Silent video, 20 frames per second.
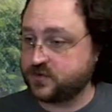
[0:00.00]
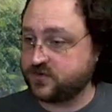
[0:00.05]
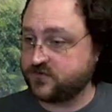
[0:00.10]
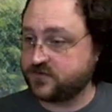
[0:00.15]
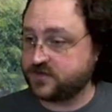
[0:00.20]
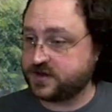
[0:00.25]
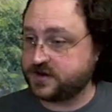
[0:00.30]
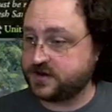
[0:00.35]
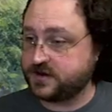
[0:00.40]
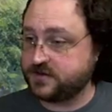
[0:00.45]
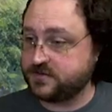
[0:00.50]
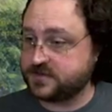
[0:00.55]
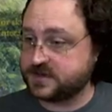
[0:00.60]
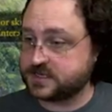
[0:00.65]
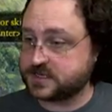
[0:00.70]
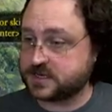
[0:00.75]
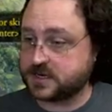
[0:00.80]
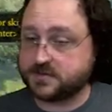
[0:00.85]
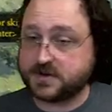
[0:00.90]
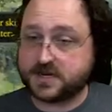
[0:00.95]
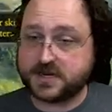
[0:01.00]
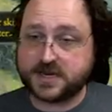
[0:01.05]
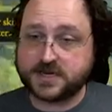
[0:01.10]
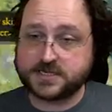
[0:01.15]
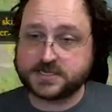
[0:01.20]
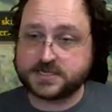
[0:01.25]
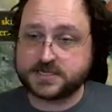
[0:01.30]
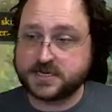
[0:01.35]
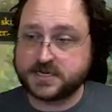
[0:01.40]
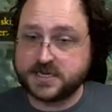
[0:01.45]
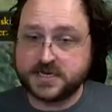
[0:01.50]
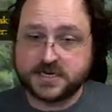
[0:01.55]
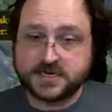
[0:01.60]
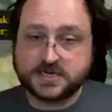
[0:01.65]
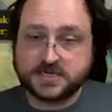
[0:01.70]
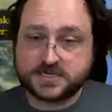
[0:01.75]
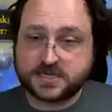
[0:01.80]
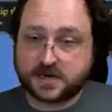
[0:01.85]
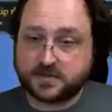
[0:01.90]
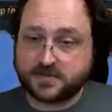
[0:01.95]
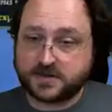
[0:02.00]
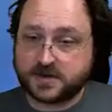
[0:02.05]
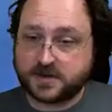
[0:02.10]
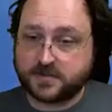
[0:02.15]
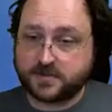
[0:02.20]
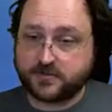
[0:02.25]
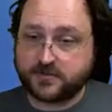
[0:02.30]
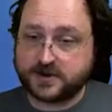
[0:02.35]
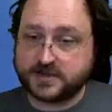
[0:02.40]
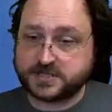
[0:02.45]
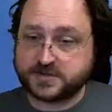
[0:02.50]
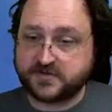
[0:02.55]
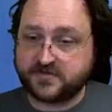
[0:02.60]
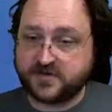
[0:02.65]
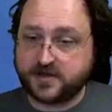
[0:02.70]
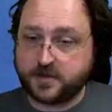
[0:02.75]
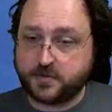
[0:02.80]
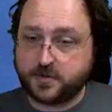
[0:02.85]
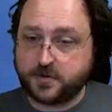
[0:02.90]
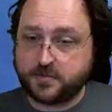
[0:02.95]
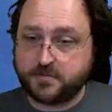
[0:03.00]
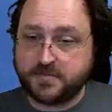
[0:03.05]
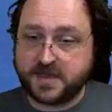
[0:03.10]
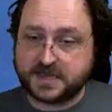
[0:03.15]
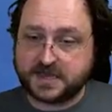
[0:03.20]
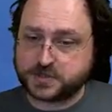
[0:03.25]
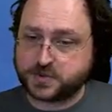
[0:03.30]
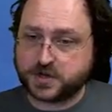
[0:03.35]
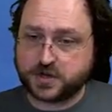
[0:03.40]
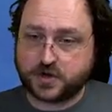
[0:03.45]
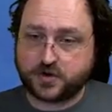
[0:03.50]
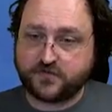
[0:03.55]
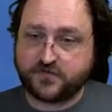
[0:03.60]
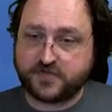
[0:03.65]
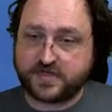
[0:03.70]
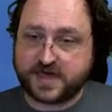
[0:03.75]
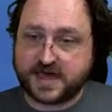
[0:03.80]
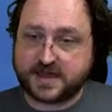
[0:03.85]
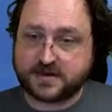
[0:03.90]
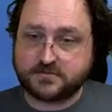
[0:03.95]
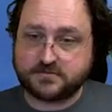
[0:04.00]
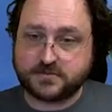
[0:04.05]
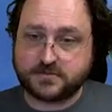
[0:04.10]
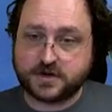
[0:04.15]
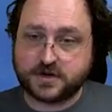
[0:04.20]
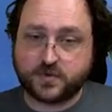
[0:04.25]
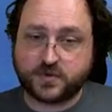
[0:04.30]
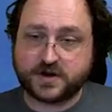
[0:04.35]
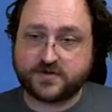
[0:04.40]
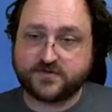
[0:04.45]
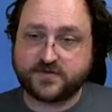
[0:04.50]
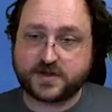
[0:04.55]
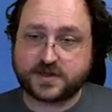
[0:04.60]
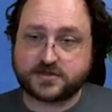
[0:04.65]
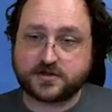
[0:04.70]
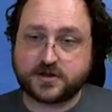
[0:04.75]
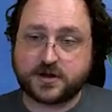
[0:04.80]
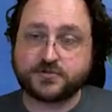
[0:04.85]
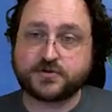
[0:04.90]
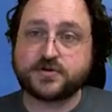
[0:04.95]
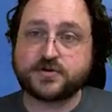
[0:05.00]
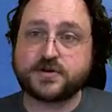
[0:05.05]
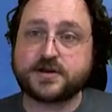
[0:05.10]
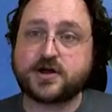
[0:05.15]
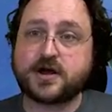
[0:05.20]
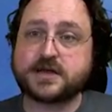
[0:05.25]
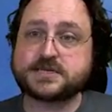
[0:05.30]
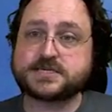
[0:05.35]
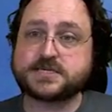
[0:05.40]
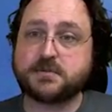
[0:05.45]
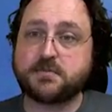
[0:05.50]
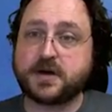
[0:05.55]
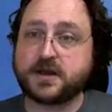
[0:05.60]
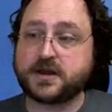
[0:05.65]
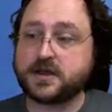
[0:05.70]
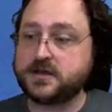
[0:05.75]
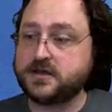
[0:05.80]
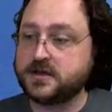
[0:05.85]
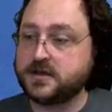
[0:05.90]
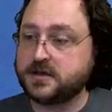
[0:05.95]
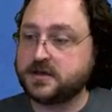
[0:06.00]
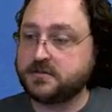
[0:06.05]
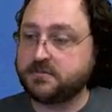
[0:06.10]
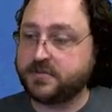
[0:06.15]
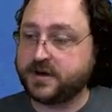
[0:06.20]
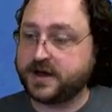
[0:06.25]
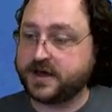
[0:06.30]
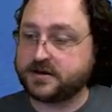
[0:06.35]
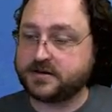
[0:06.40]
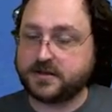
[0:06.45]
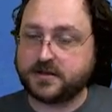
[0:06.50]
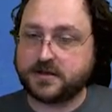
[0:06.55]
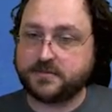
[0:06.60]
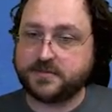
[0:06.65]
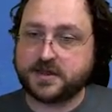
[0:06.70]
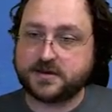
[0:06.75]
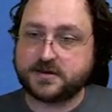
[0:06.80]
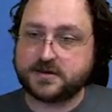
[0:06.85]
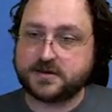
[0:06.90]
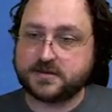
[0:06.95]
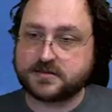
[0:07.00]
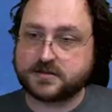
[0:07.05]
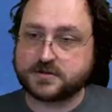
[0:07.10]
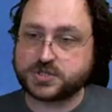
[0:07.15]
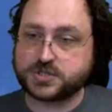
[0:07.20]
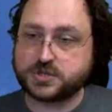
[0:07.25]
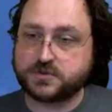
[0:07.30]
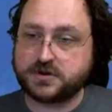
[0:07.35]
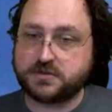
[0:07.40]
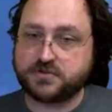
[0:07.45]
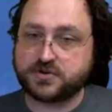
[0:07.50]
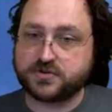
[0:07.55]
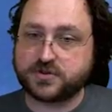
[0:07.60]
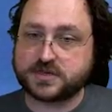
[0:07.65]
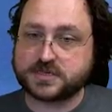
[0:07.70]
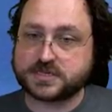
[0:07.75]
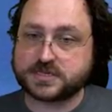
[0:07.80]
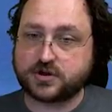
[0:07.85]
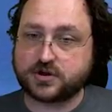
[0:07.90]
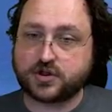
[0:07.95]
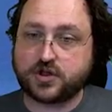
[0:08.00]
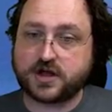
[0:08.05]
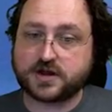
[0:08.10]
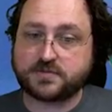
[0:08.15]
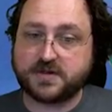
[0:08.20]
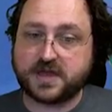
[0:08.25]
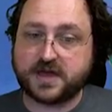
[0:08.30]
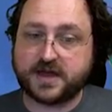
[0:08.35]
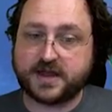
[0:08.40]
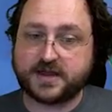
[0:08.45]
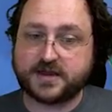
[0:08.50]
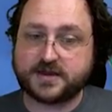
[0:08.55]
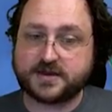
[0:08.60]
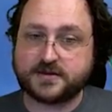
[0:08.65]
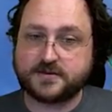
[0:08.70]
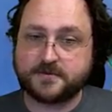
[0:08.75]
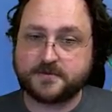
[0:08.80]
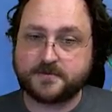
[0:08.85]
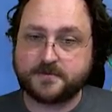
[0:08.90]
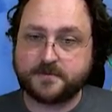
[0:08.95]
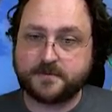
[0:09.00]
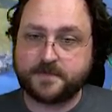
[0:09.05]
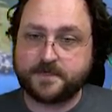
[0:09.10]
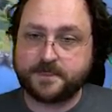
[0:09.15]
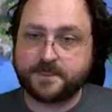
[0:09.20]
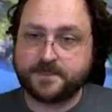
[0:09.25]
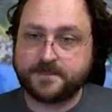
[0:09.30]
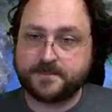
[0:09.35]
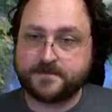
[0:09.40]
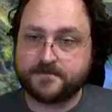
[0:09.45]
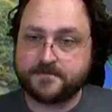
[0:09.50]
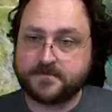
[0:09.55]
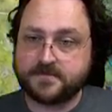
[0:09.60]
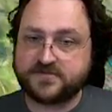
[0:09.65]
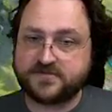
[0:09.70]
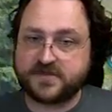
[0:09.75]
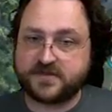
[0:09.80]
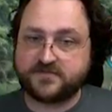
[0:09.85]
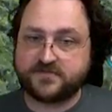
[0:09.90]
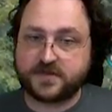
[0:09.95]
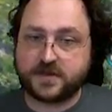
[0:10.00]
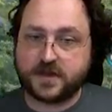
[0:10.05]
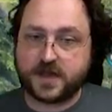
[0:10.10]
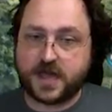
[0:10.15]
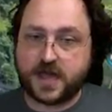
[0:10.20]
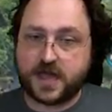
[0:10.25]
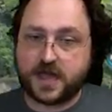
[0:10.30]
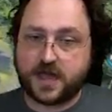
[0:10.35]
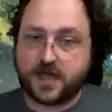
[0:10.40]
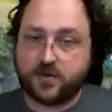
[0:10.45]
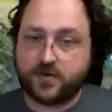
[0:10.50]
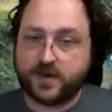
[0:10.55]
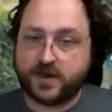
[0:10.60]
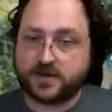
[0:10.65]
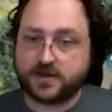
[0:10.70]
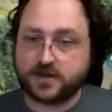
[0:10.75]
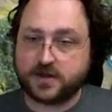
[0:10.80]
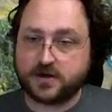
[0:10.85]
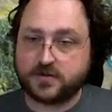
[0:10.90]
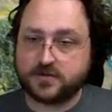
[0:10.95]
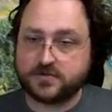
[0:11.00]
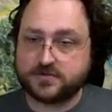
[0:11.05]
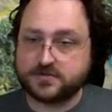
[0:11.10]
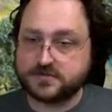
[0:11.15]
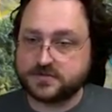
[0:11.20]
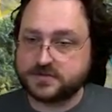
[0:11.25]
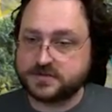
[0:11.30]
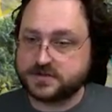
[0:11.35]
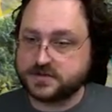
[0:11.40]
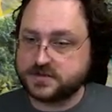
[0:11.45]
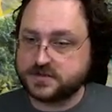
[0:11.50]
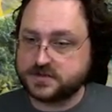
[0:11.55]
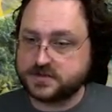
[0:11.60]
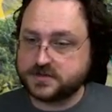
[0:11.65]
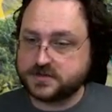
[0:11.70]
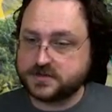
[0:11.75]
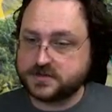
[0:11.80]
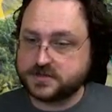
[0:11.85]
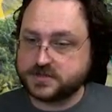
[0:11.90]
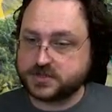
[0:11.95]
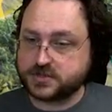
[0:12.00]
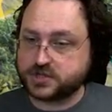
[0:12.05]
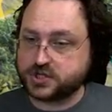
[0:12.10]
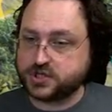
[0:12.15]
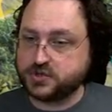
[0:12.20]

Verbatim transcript: over here. That's going to be nice. Settlement upgrades available. May as well go for that, you know, whenever you get the opportunity. It costs some money, but, I mean, there's so many buildings that are locked behind it. It's definitely a way to go. So two